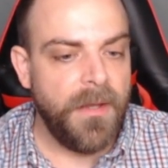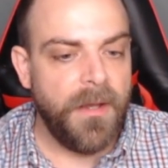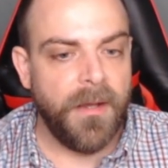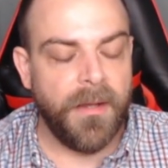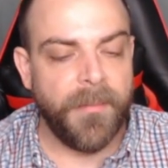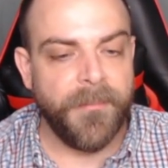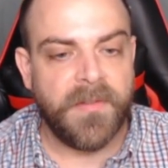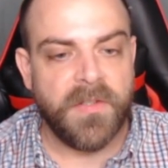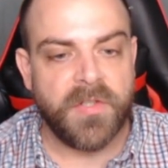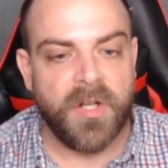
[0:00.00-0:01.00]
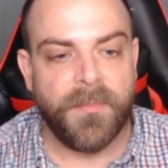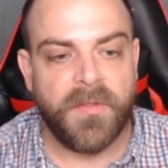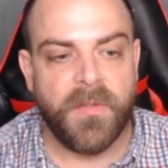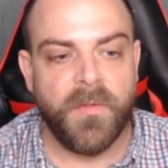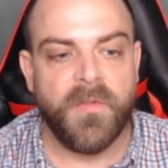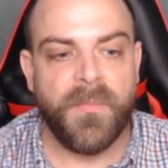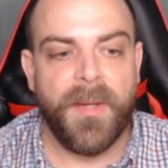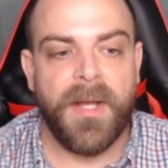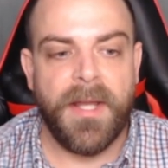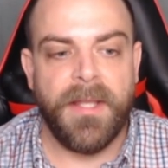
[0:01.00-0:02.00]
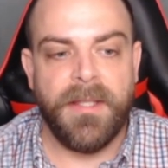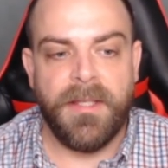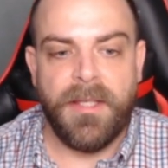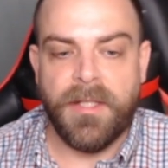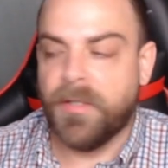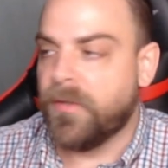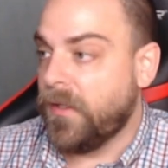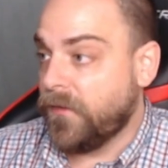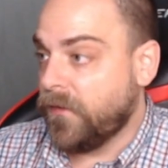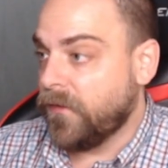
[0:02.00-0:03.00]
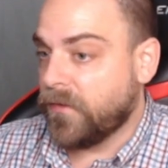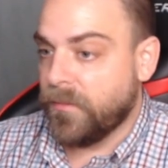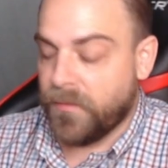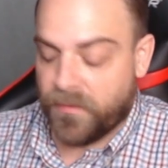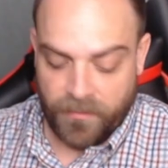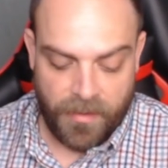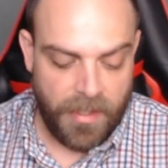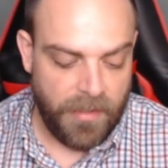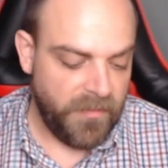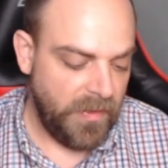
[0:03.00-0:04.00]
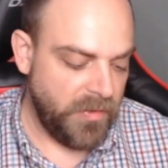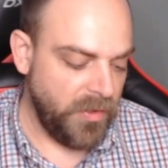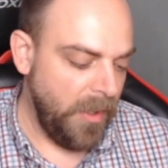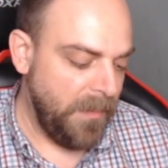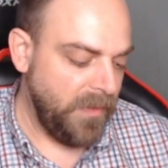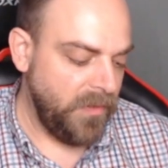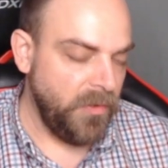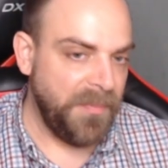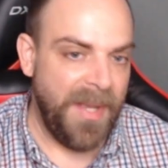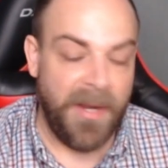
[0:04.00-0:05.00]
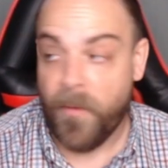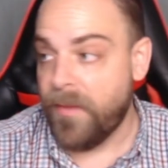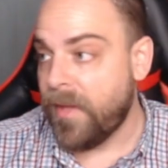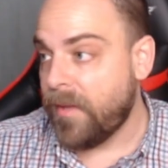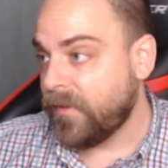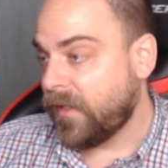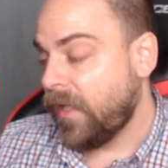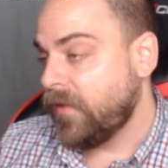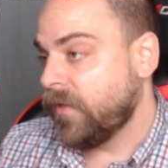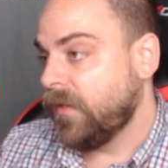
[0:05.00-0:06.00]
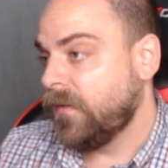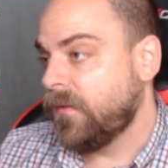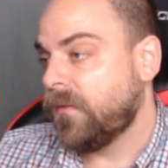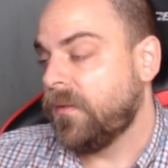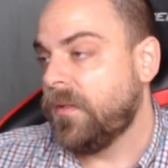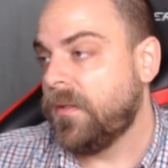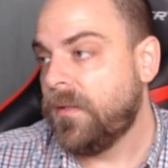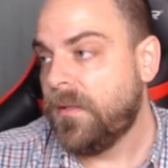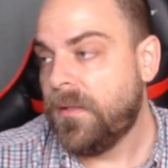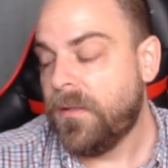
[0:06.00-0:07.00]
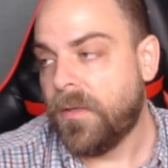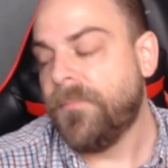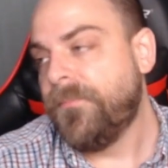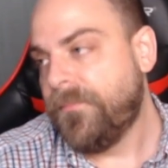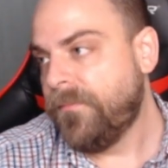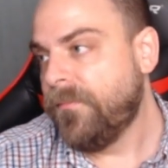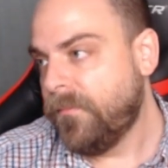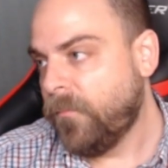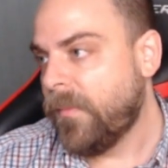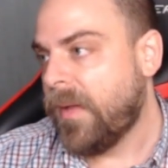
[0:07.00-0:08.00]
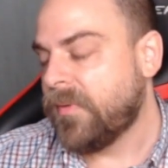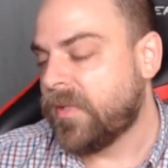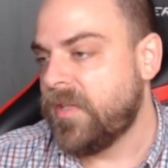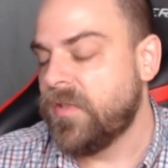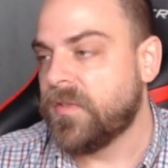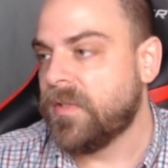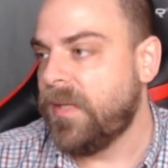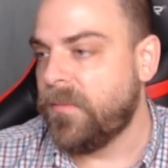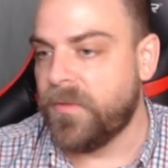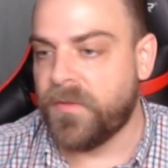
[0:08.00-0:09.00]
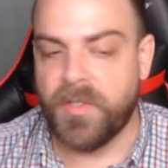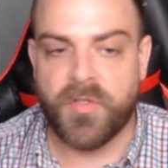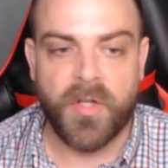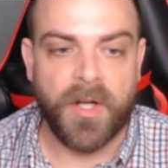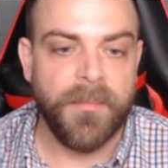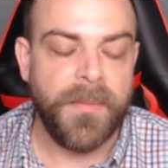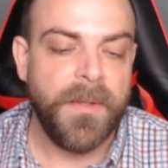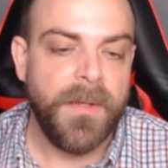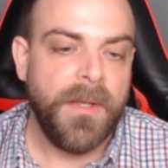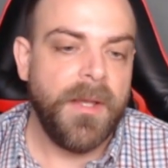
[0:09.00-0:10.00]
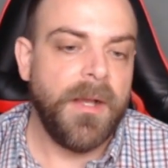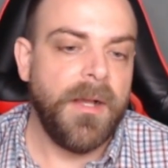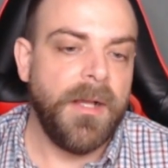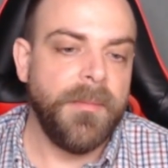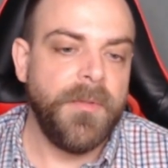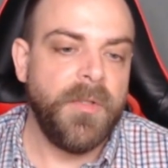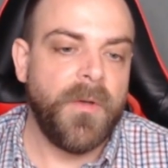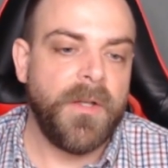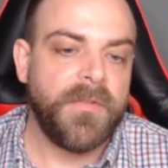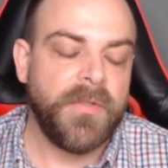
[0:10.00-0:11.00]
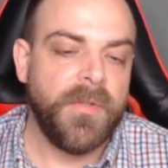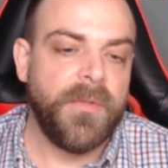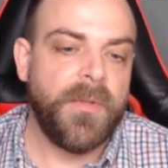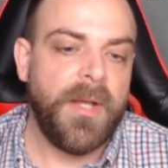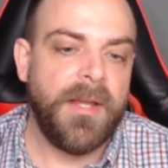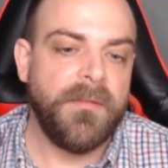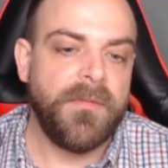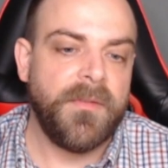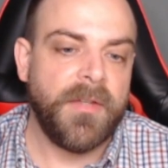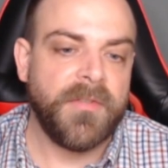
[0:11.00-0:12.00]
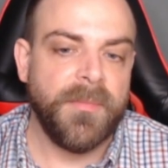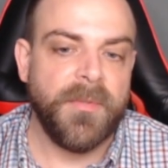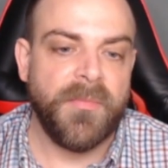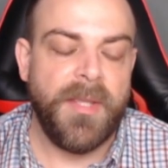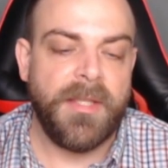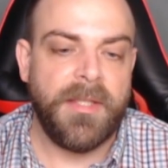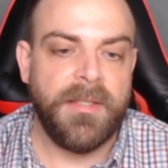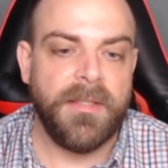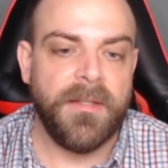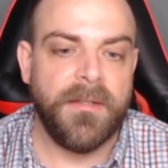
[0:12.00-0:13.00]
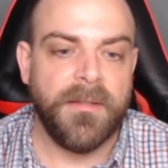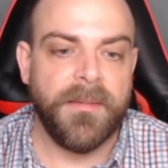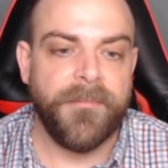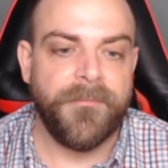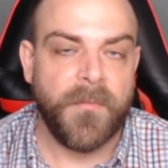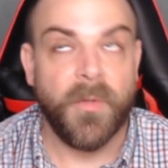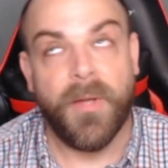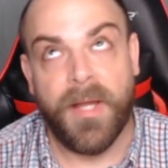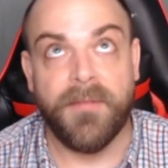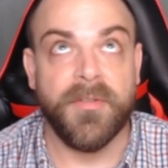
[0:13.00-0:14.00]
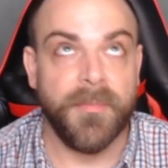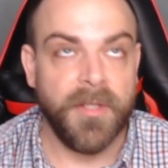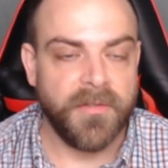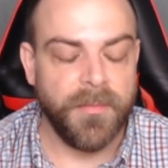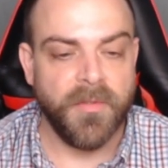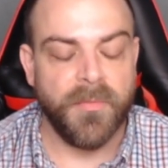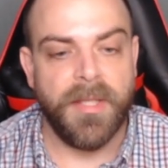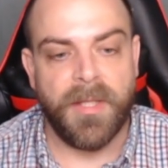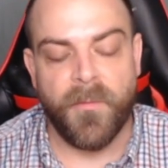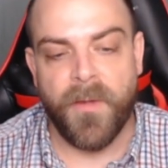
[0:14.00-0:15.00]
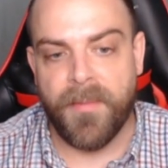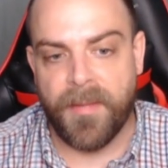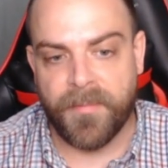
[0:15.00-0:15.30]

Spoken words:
C#'s used by integrated systems. C# is used by web applications, or web applications are made with C#. You also have customers making, I'm making web